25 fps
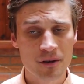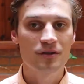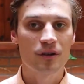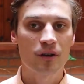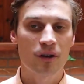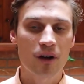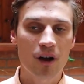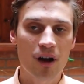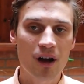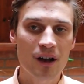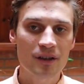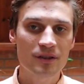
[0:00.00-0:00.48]

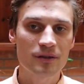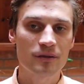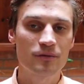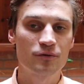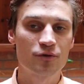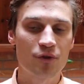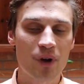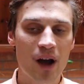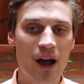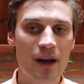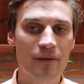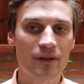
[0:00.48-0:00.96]
So the cost
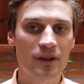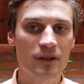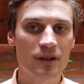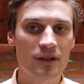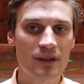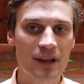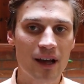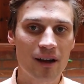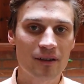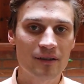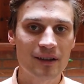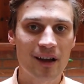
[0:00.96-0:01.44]
of driving to
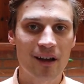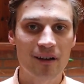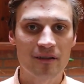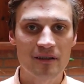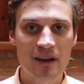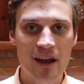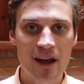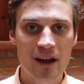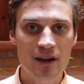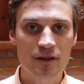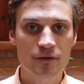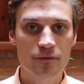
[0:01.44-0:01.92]

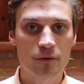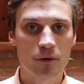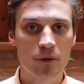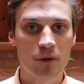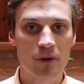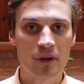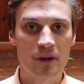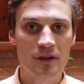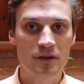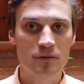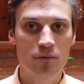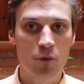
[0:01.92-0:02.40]
downtown
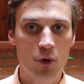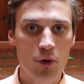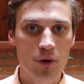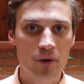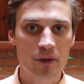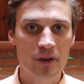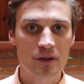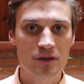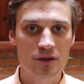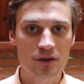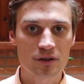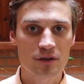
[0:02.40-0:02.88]
Nashville is
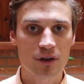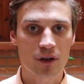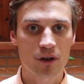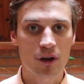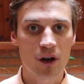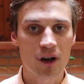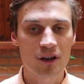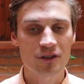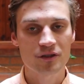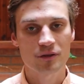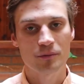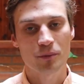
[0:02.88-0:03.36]
more than just the
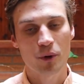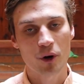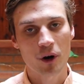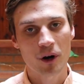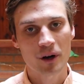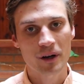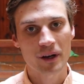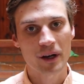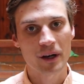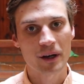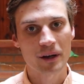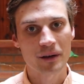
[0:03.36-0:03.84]
cost of
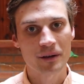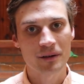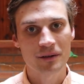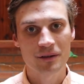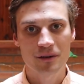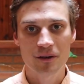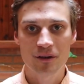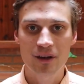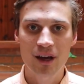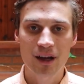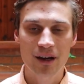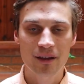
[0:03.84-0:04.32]
parking.
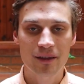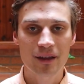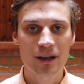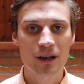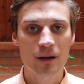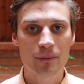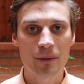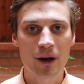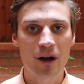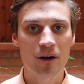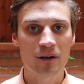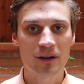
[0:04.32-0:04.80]
You gotta
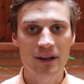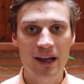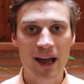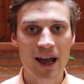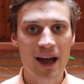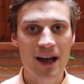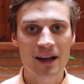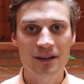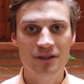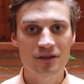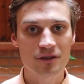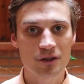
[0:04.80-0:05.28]
think about
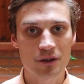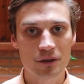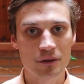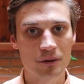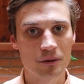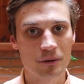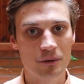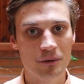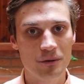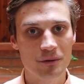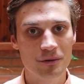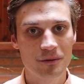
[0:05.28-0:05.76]
gas
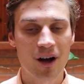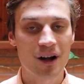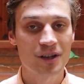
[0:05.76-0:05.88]
too.